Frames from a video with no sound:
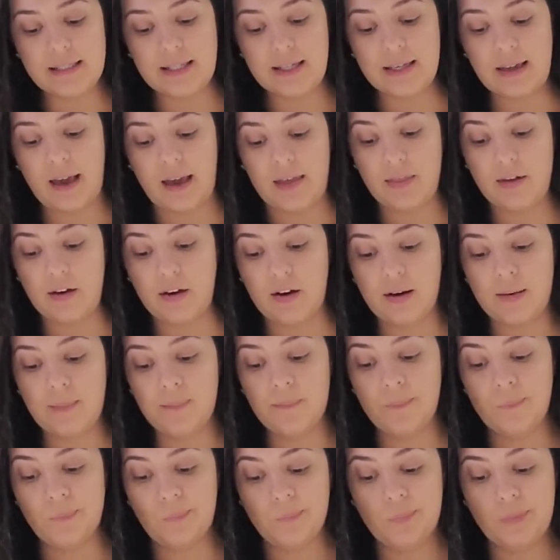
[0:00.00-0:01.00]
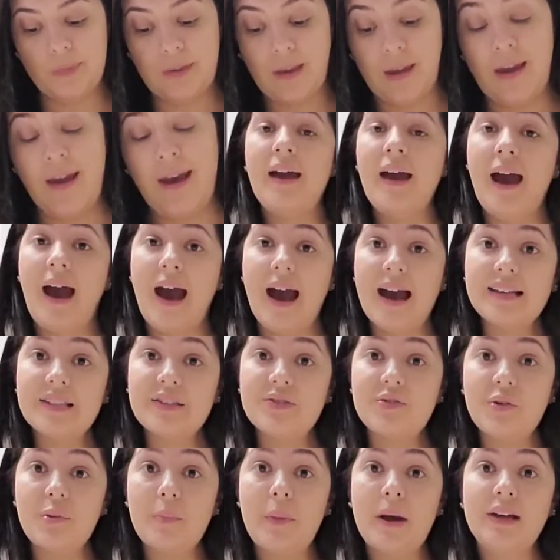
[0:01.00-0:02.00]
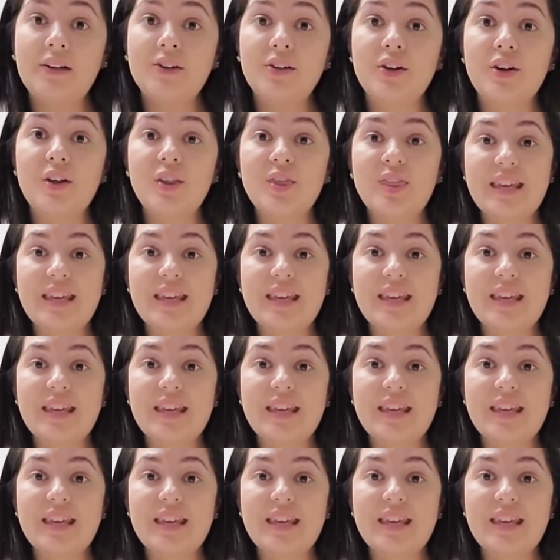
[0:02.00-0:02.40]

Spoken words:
together. As a reminder,